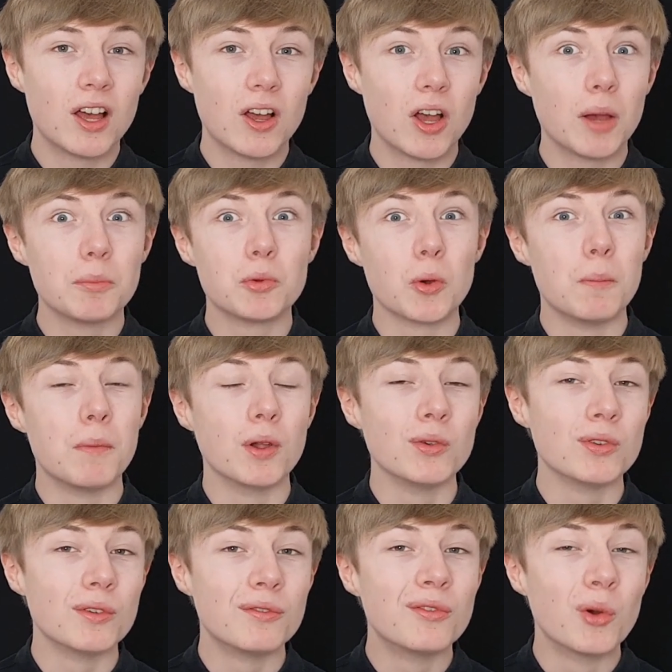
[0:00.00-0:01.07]
up to a
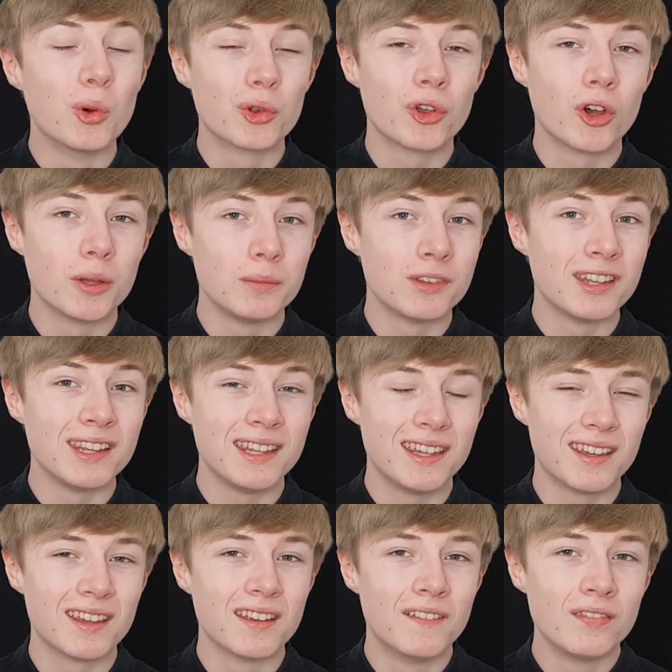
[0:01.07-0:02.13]
most of 4 times in a
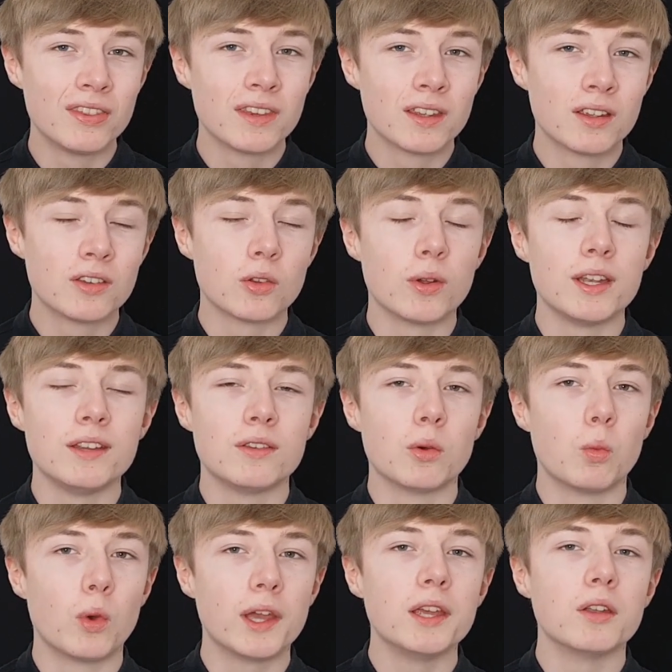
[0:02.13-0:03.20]
year. So I need to
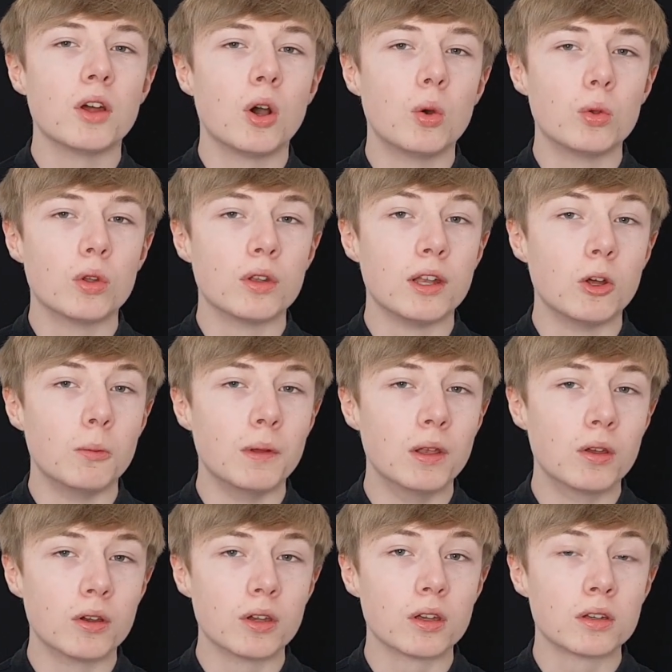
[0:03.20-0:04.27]
wait and hold on a little bit
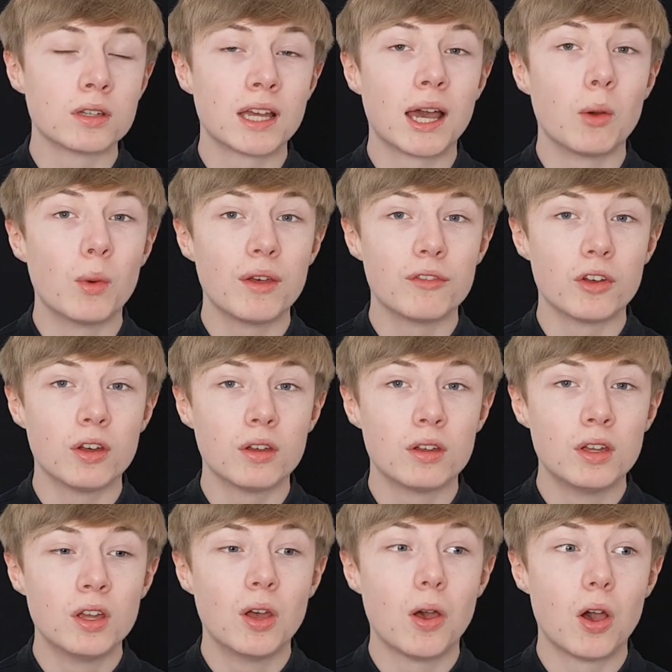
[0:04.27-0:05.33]
longer. However,
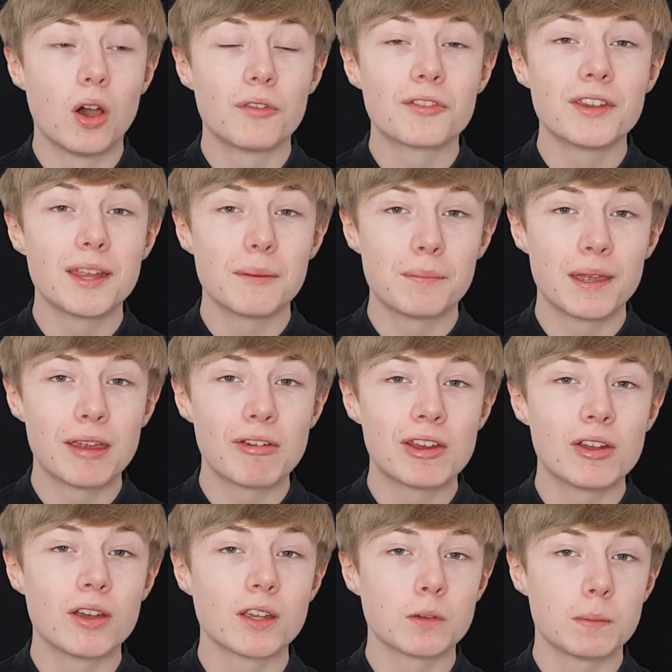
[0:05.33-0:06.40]
after that
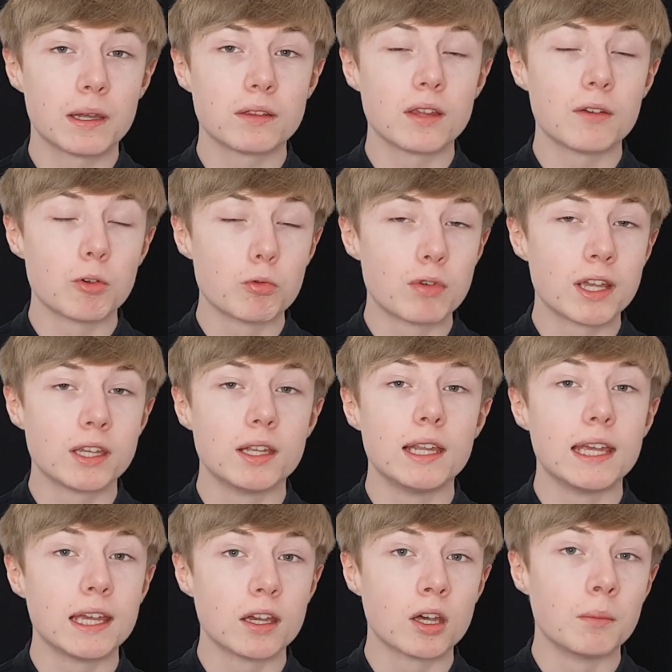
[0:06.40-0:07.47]
period, I expect to have a regular
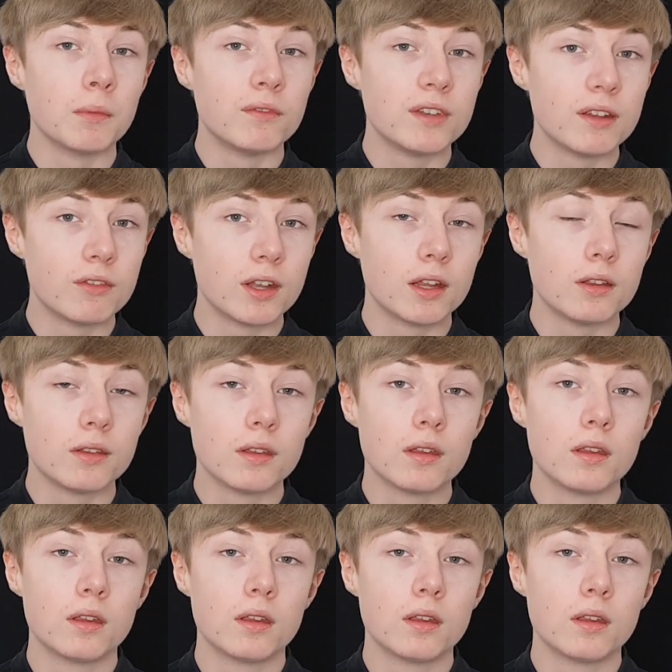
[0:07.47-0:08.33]
income of dividends.